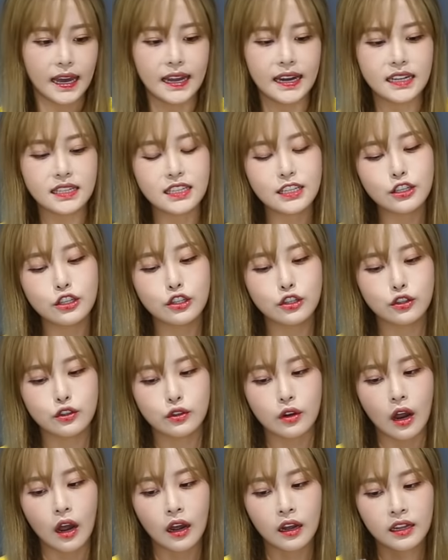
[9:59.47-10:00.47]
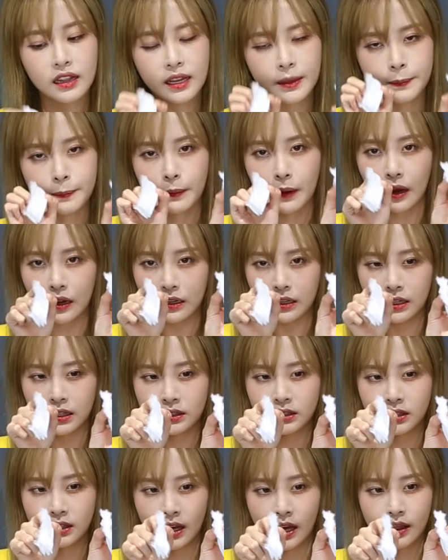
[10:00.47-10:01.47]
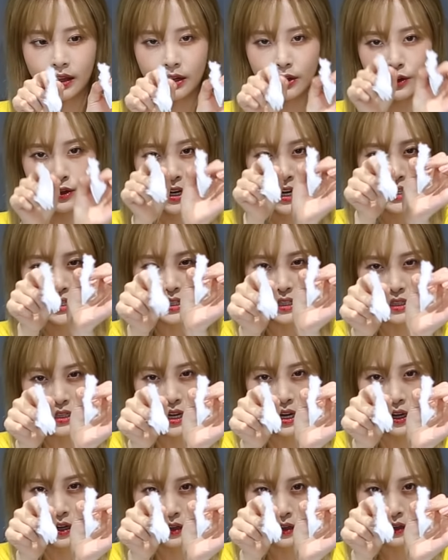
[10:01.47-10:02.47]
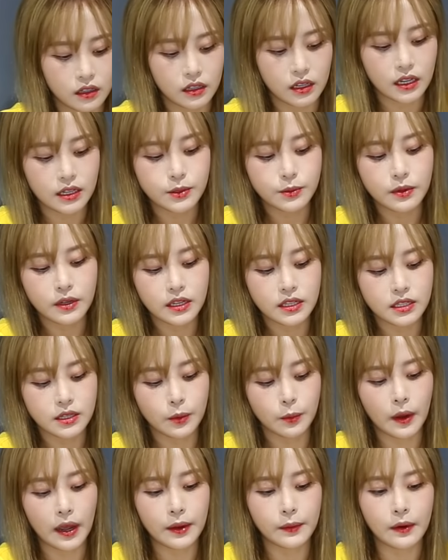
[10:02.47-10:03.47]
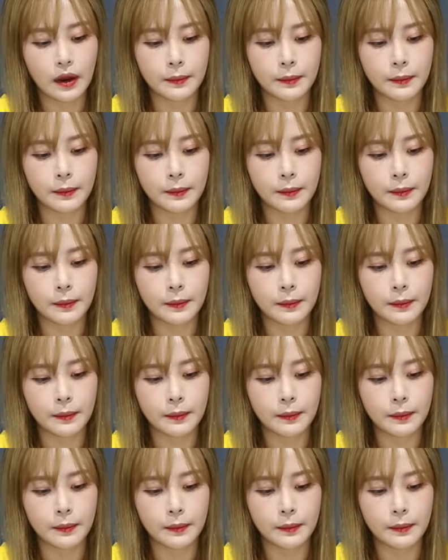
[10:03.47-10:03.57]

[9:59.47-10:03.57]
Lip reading: It isn't strongly bonded together. You guys can tell. The next one is the white